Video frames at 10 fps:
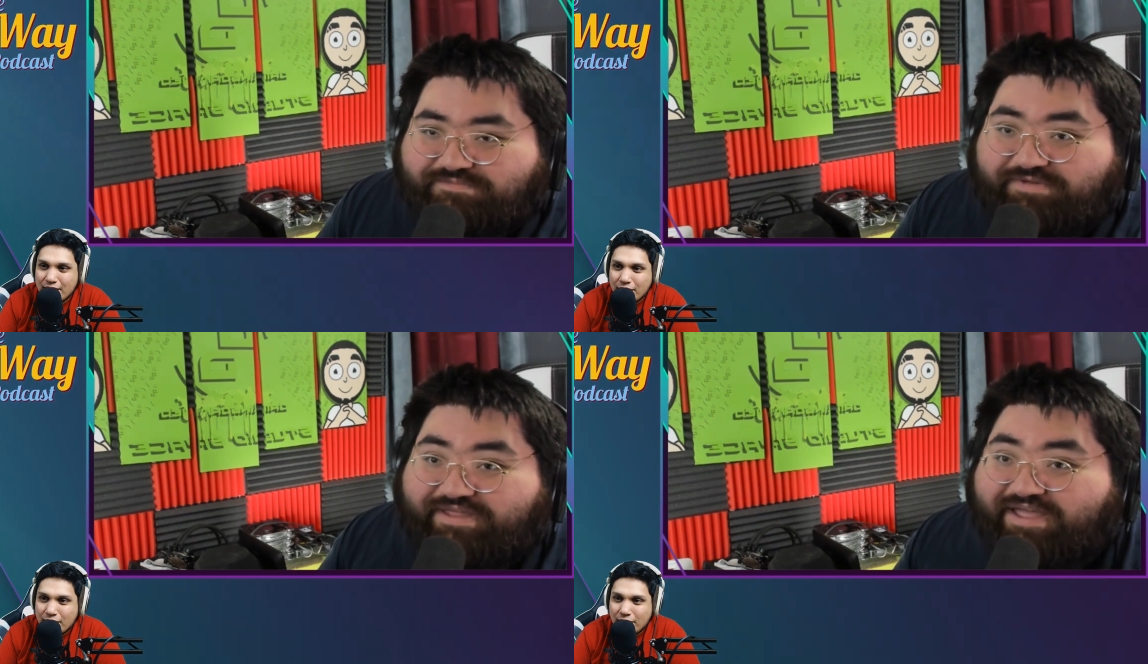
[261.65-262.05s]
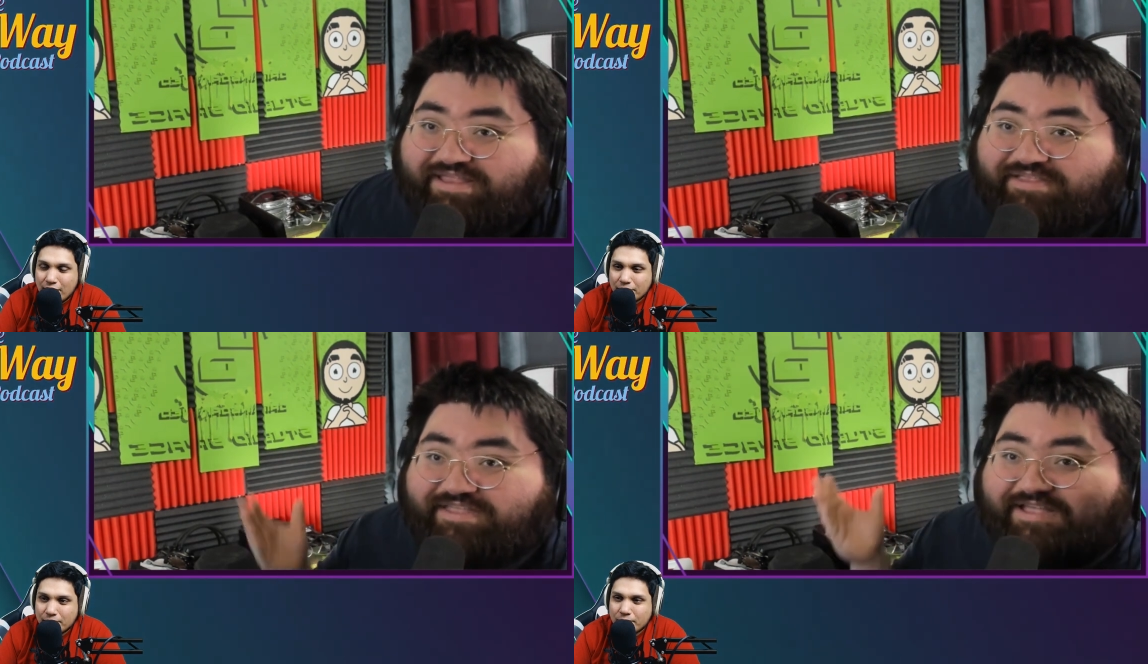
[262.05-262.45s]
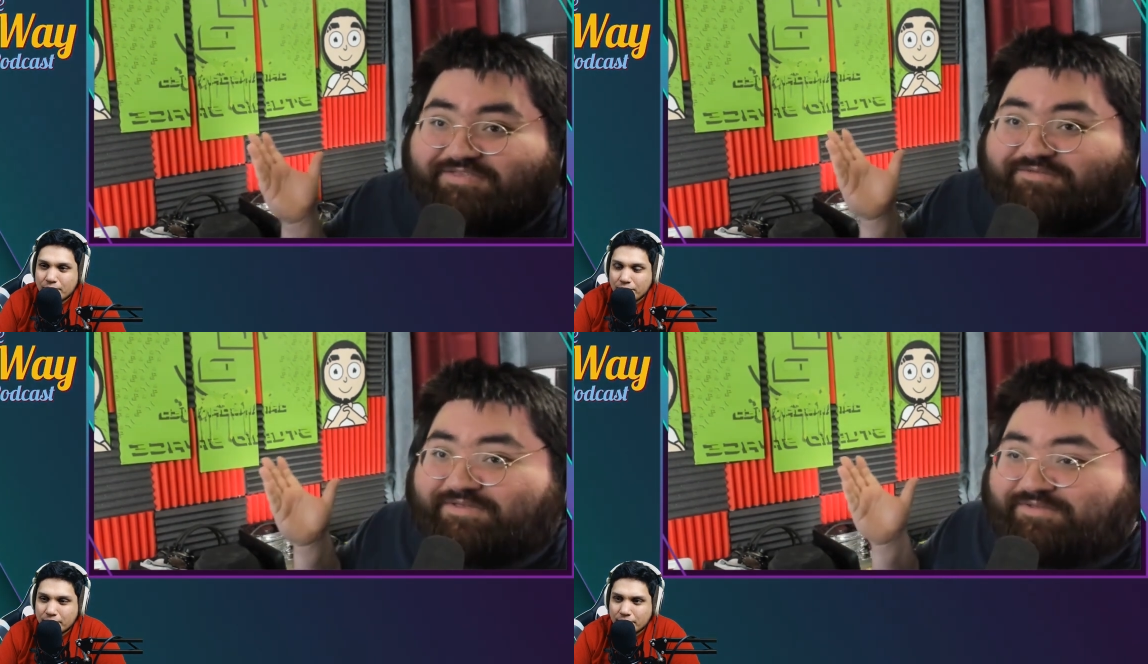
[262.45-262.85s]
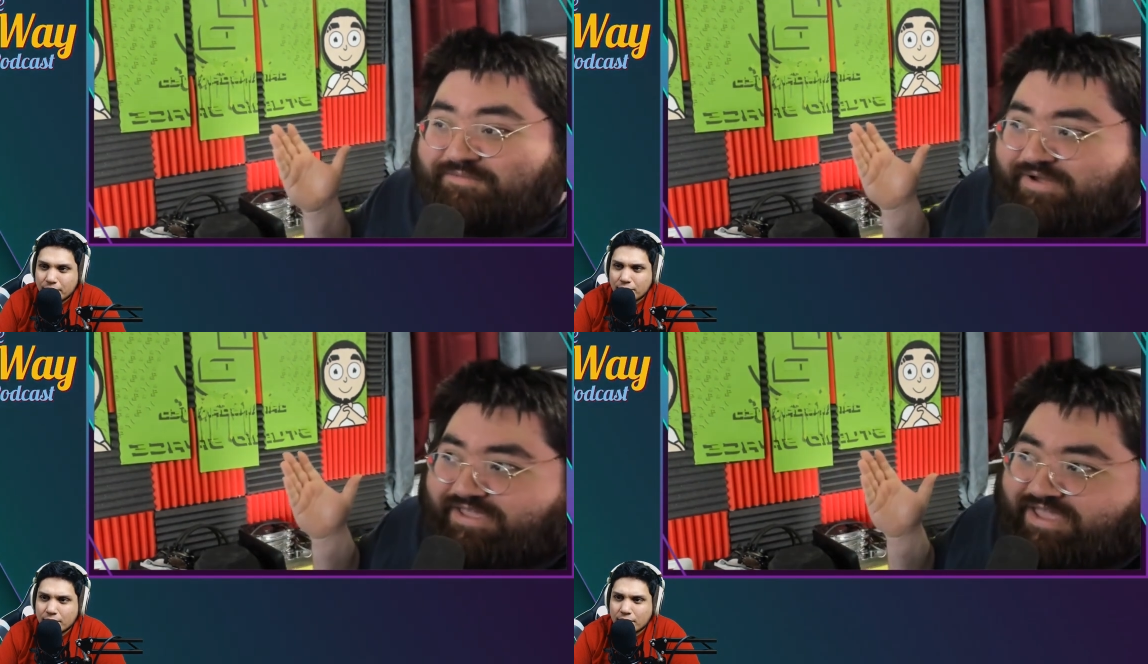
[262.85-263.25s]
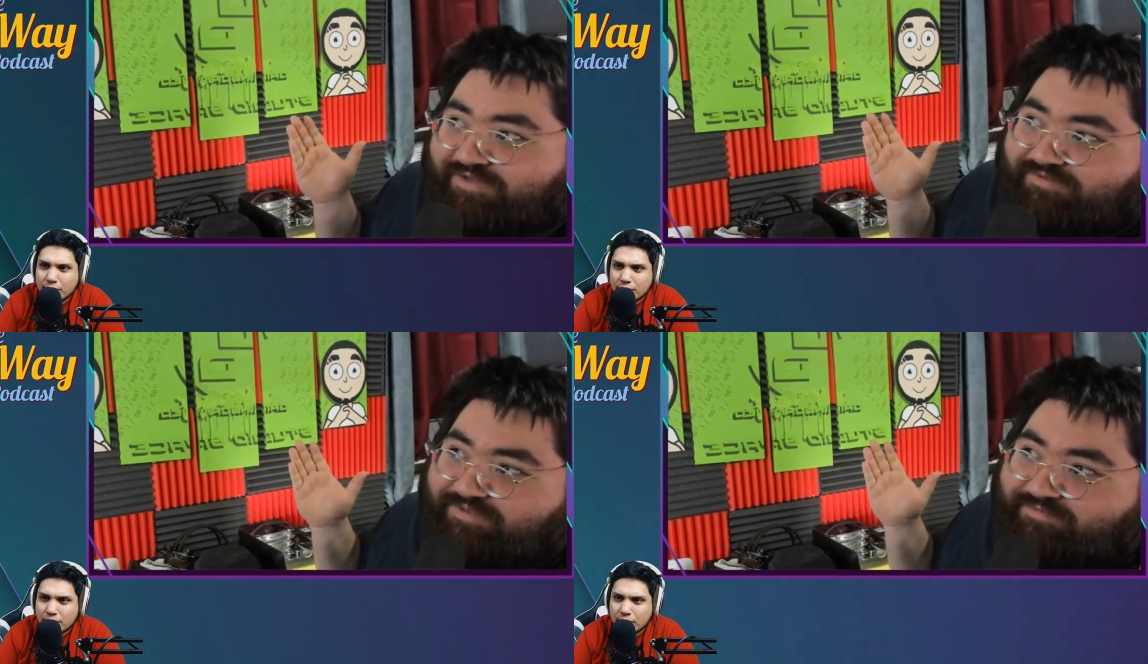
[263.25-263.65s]
Speaker 1: but yeah, that's that's the reason why I can't
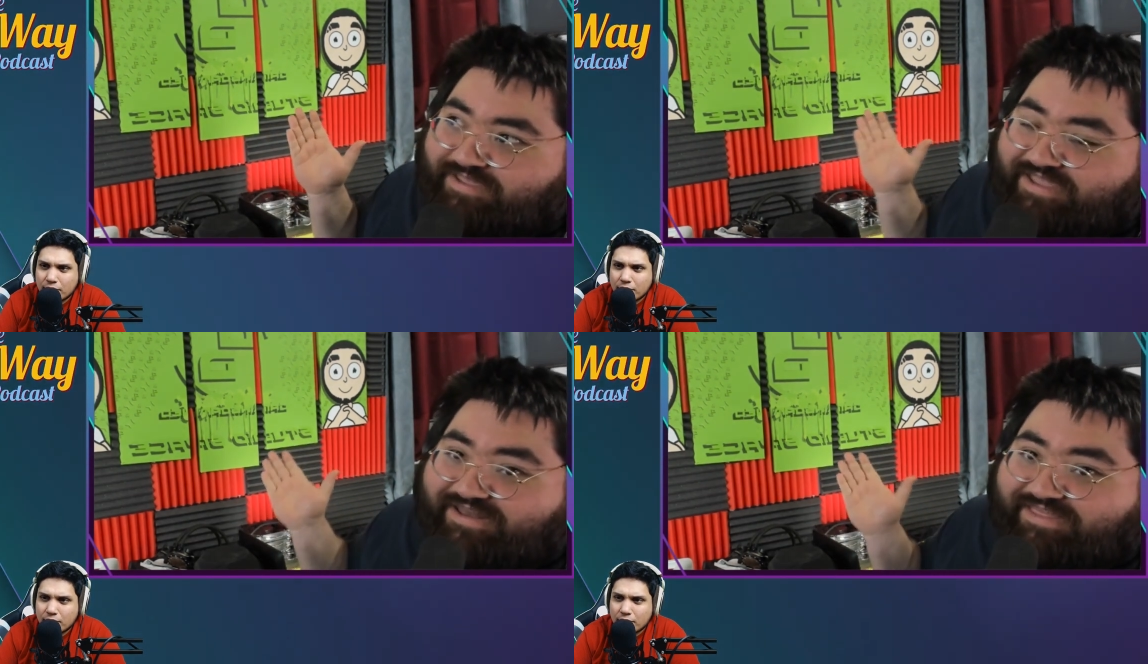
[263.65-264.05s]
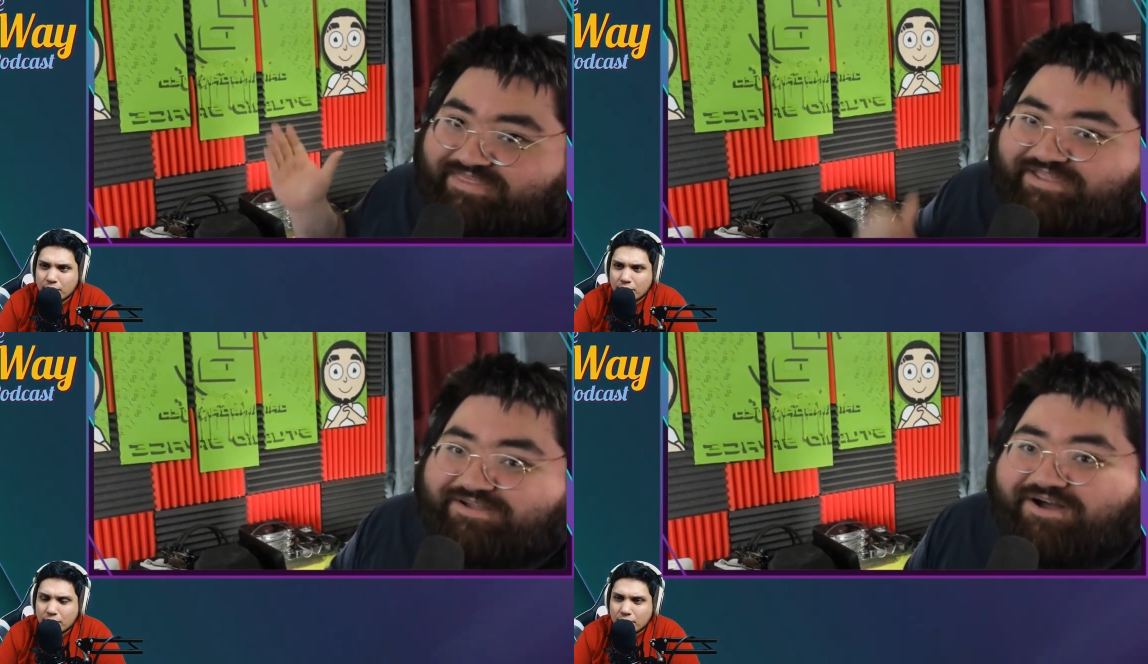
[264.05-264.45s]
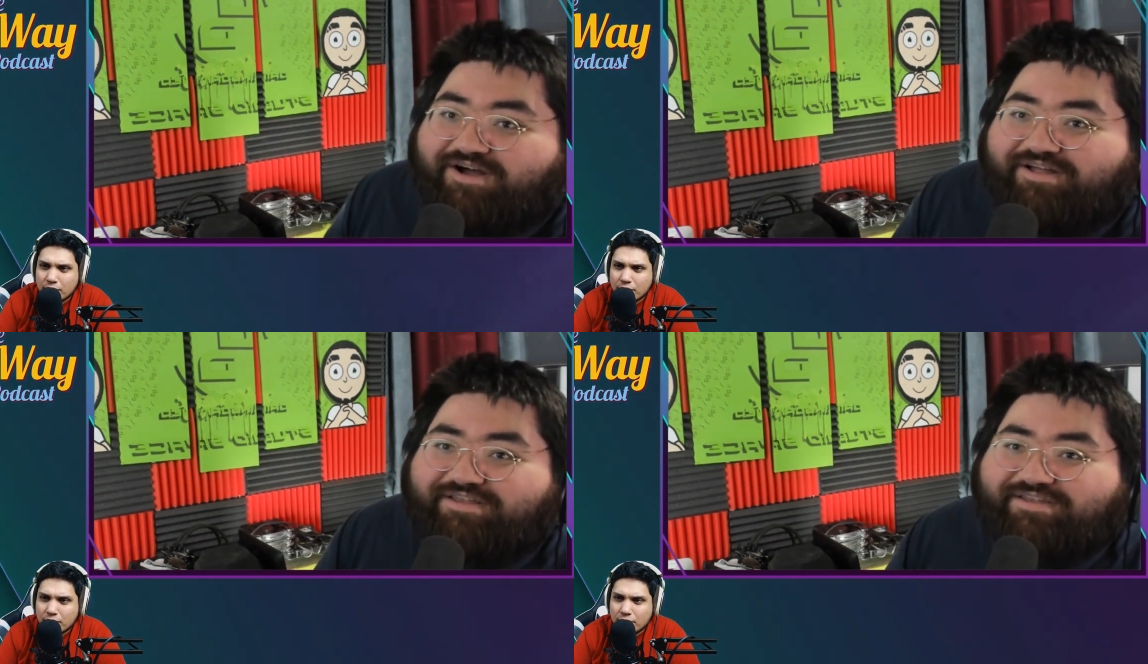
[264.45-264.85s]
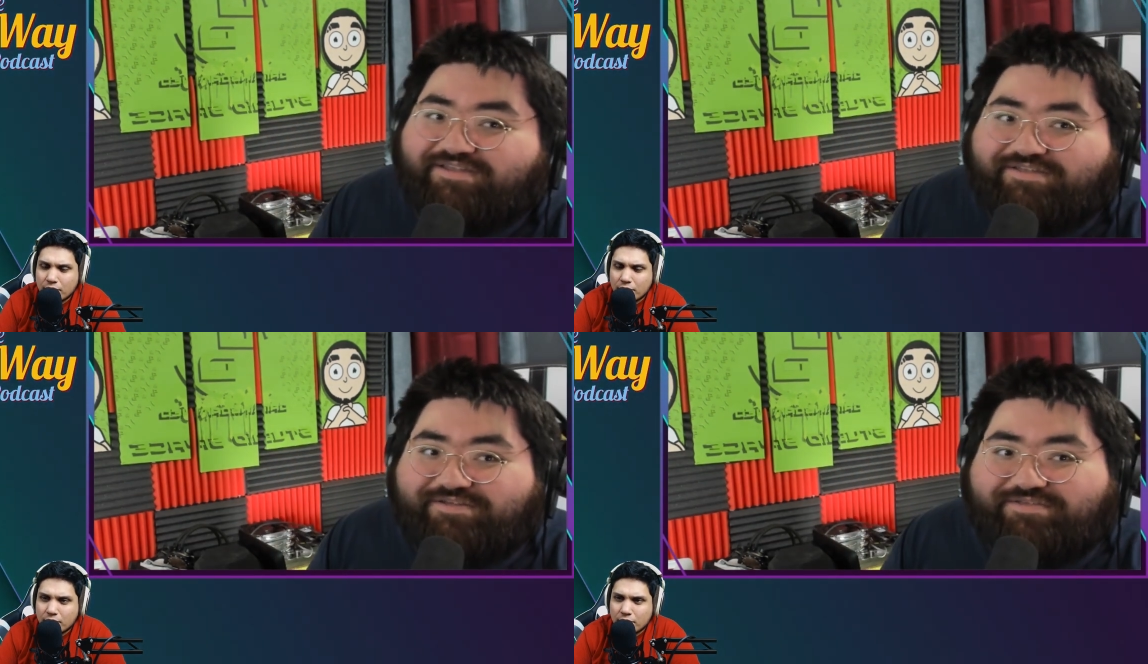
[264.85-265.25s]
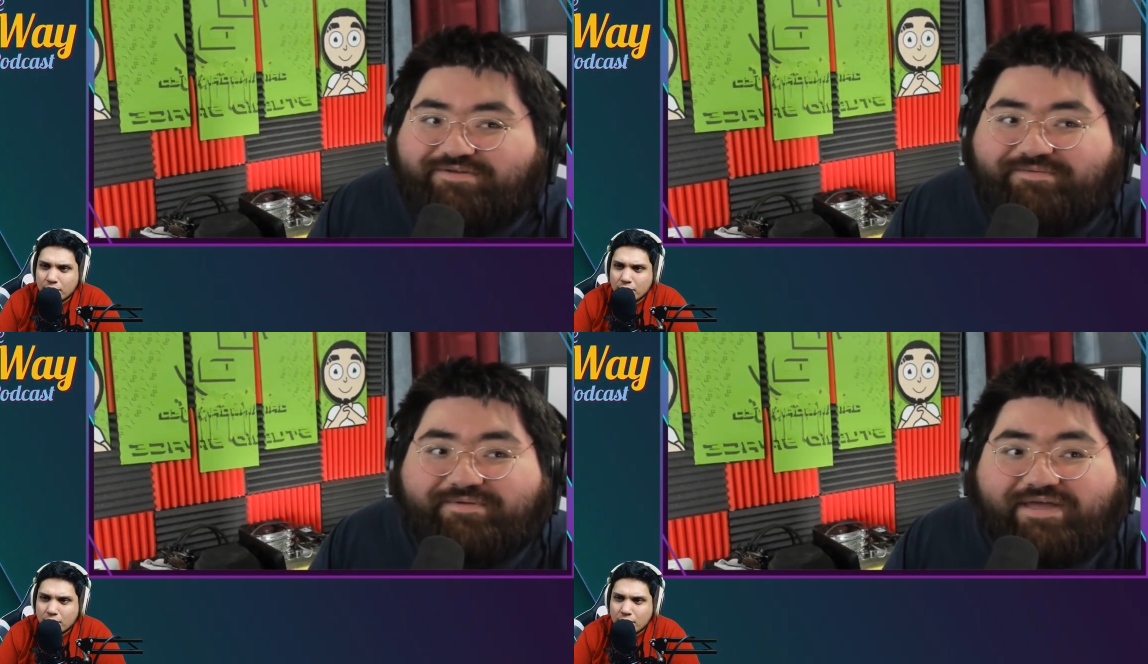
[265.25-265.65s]
really make anything on
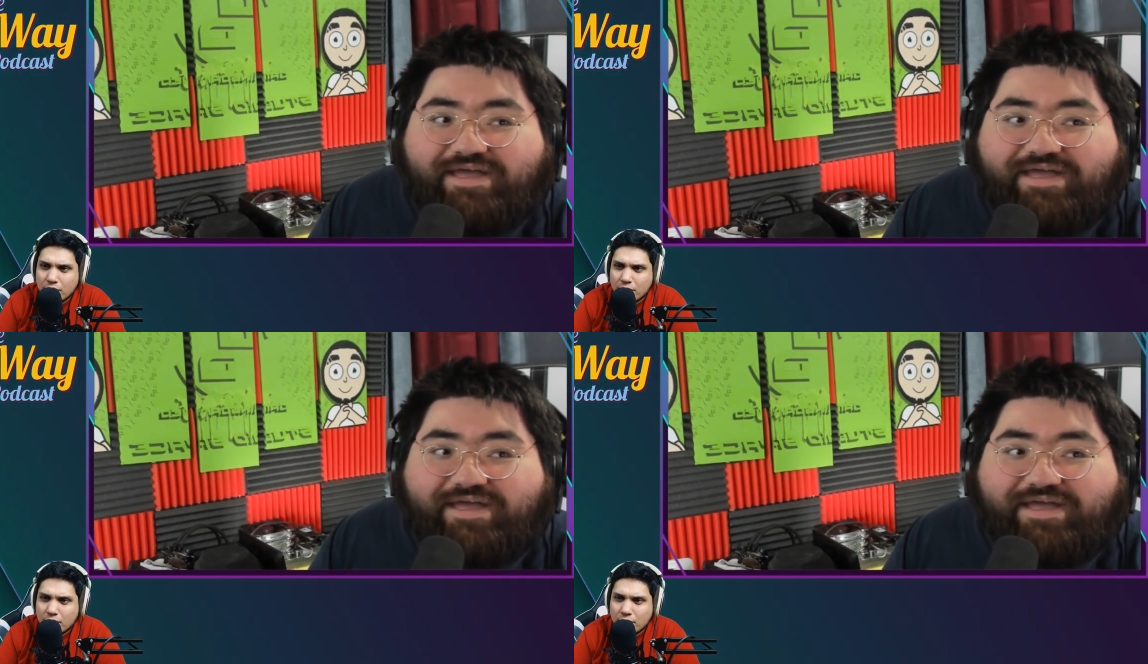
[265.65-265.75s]
YouTube.